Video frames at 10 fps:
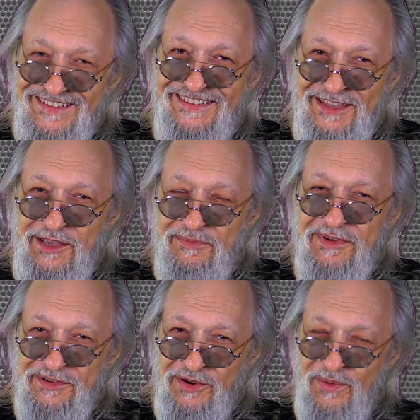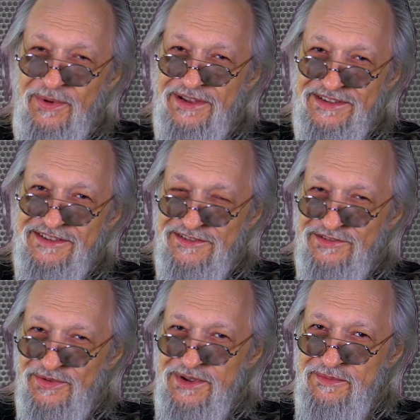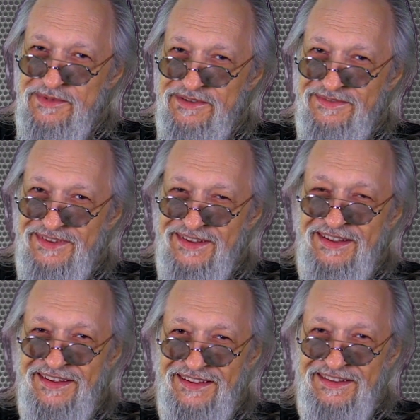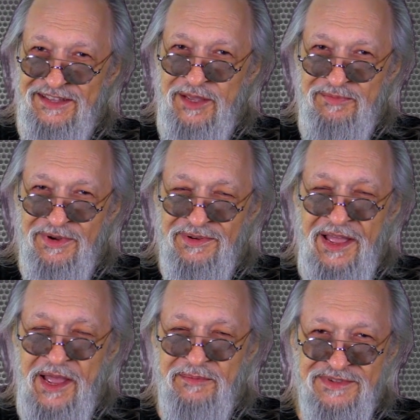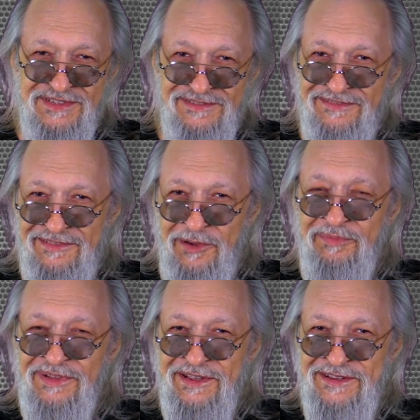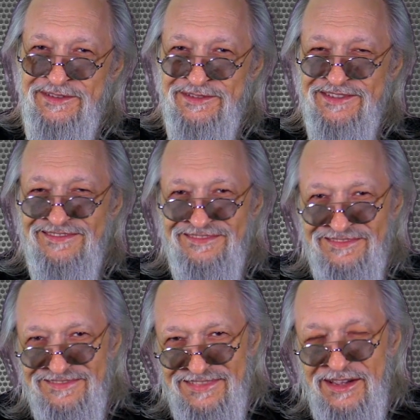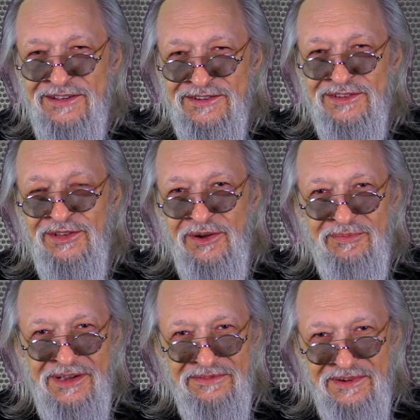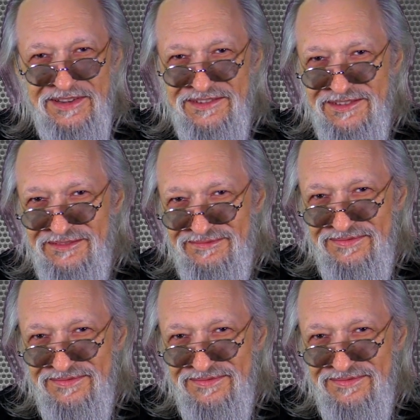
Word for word: keep your wicks trimmed and keep your lamps ablaze. Shalom, my friends.